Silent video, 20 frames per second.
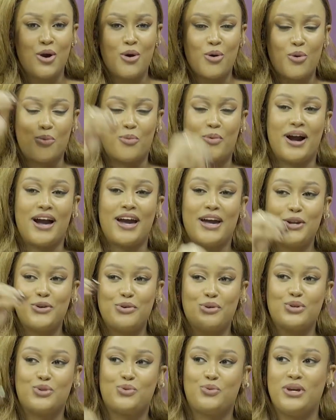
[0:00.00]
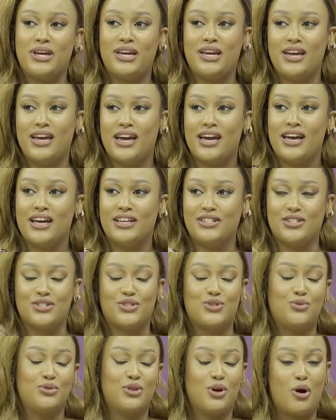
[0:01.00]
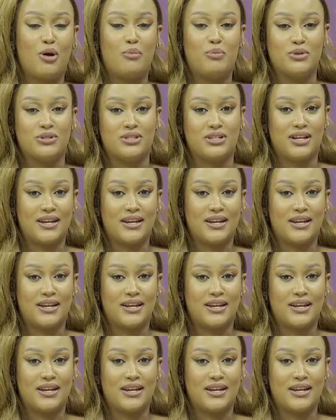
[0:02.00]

Why don't we just do the opposite?